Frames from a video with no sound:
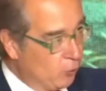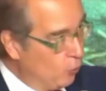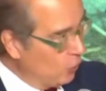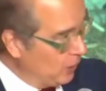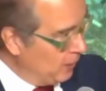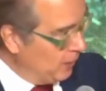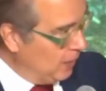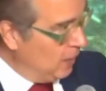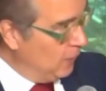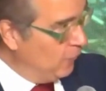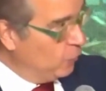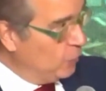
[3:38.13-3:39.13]
water.
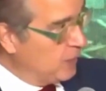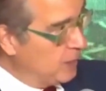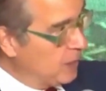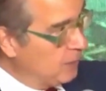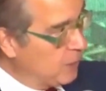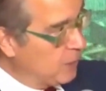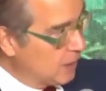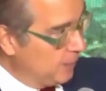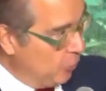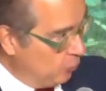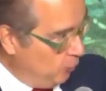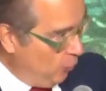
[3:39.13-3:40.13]
Food systems is
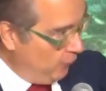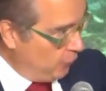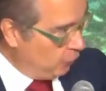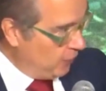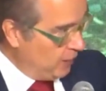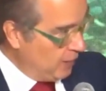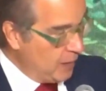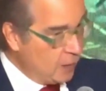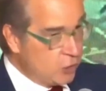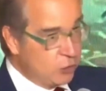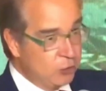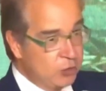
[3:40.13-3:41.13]
about poverty.
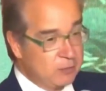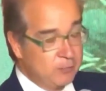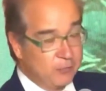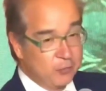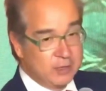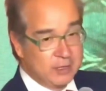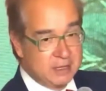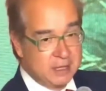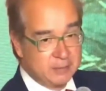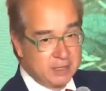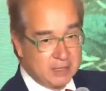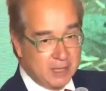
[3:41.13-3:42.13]
Food
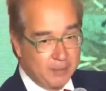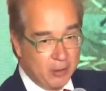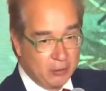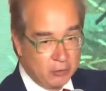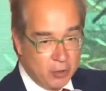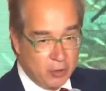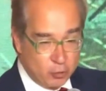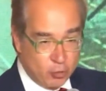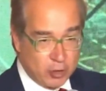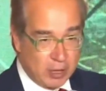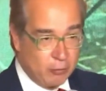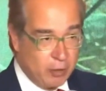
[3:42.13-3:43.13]
systems is about
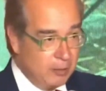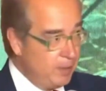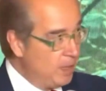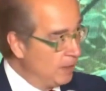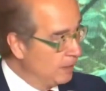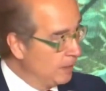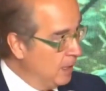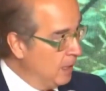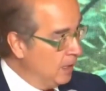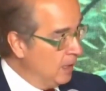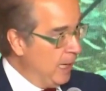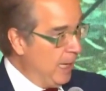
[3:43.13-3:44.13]
rural well-being.
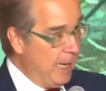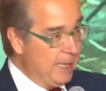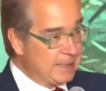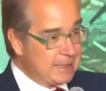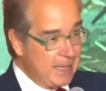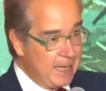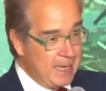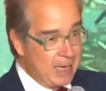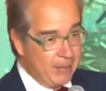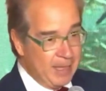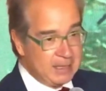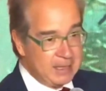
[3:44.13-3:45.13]
It's an
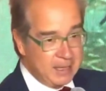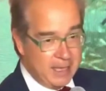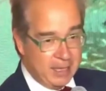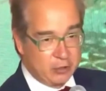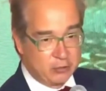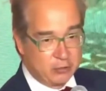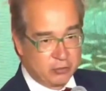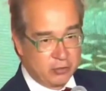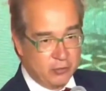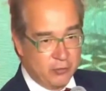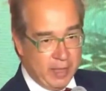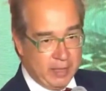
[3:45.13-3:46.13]
amazing nexus
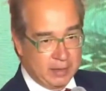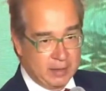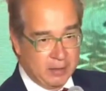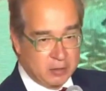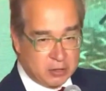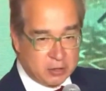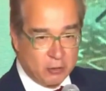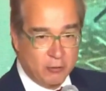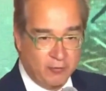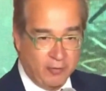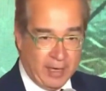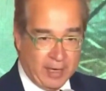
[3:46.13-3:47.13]
that so
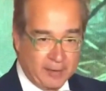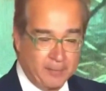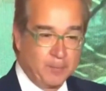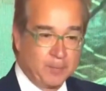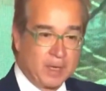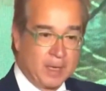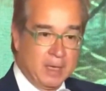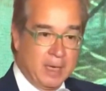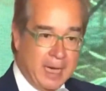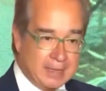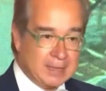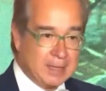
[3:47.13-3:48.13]
far
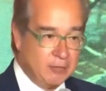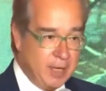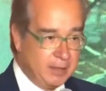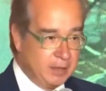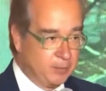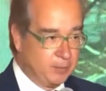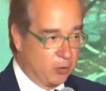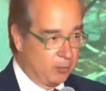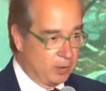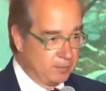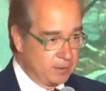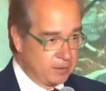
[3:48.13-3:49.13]
has created
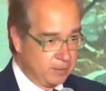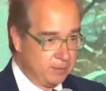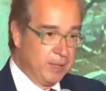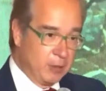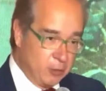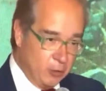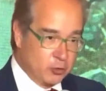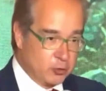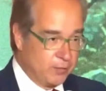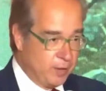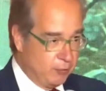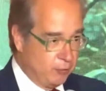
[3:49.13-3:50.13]
problems because
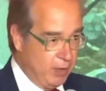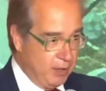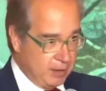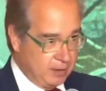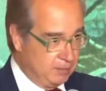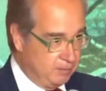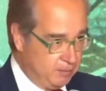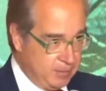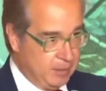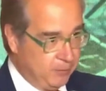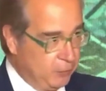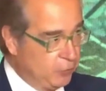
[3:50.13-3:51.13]
of the way that
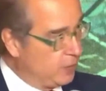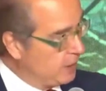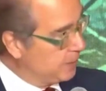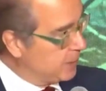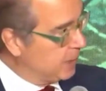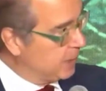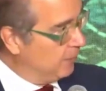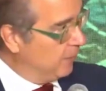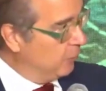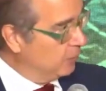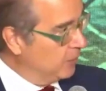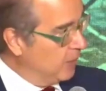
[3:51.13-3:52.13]
food systems are
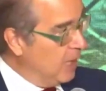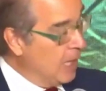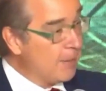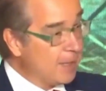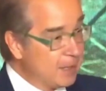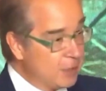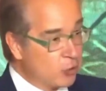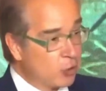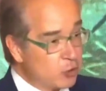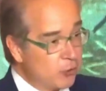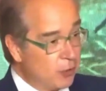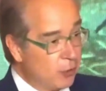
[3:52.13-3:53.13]
developed, but it's
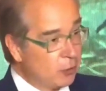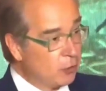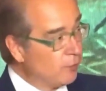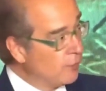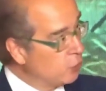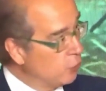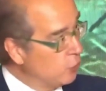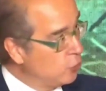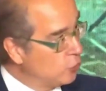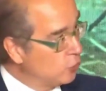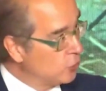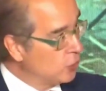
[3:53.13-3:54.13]
also the holder of the
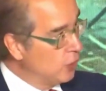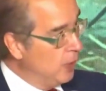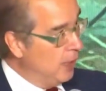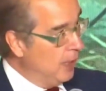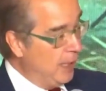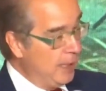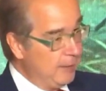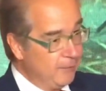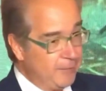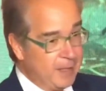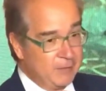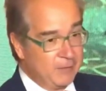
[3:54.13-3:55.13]
solutions. And
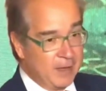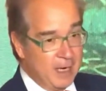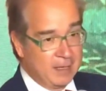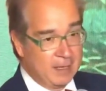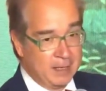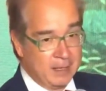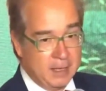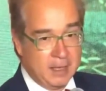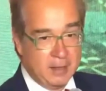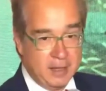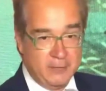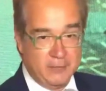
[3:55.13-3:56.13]
very frankly,
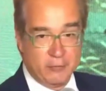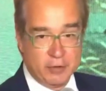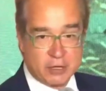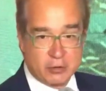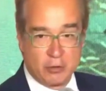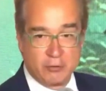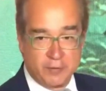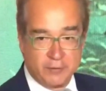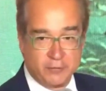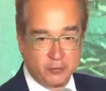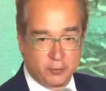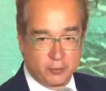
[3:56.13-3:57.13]
if we solve the
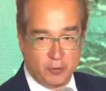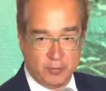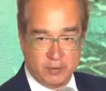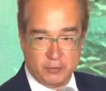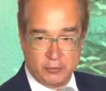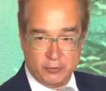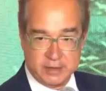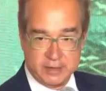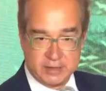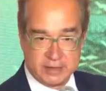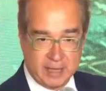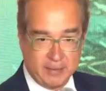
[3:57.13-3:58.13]
food problem, which
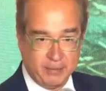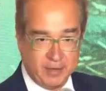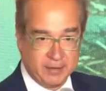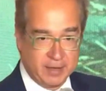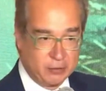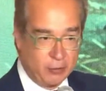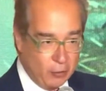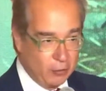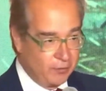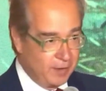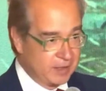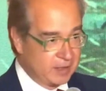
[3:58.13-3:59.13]
is something that all
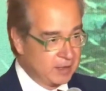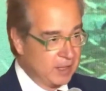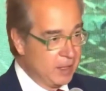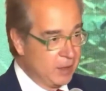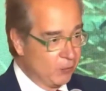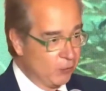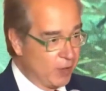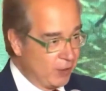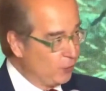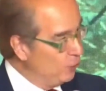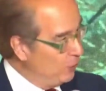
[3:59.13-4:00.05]
of us we can do